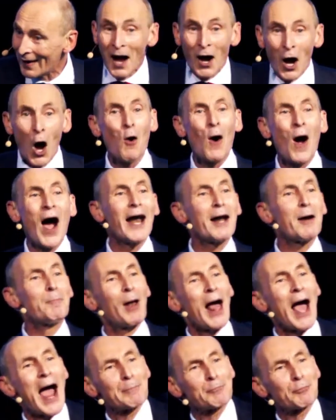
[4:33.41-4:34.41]
Who had a
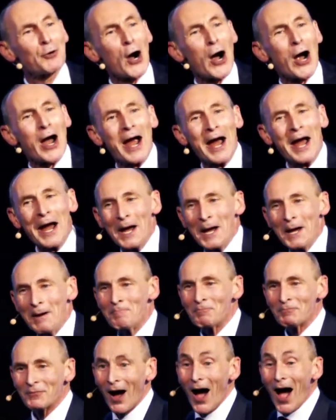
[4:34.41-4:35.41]
Blackberry?
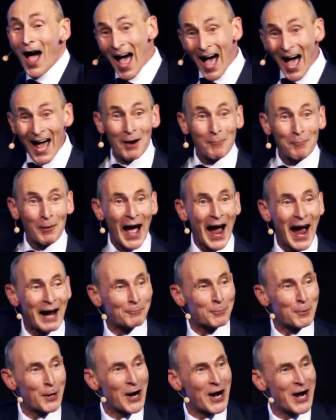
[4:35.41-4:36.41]
I had a
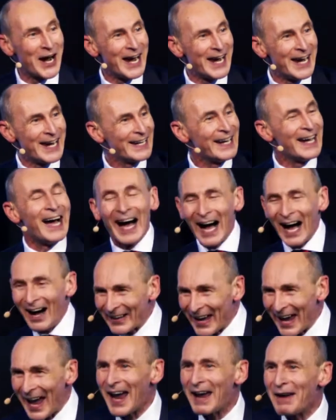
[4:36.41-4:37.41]
BlackBerry.
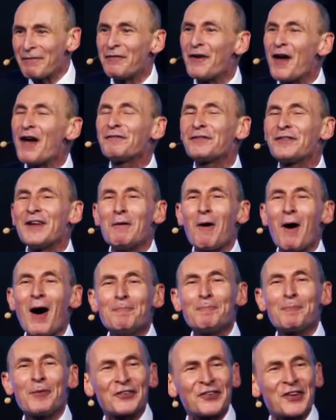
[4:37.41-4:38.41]
Okay,
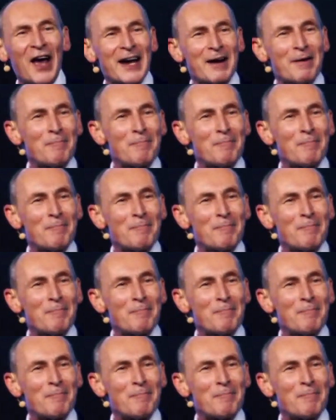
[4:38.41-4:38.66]
51%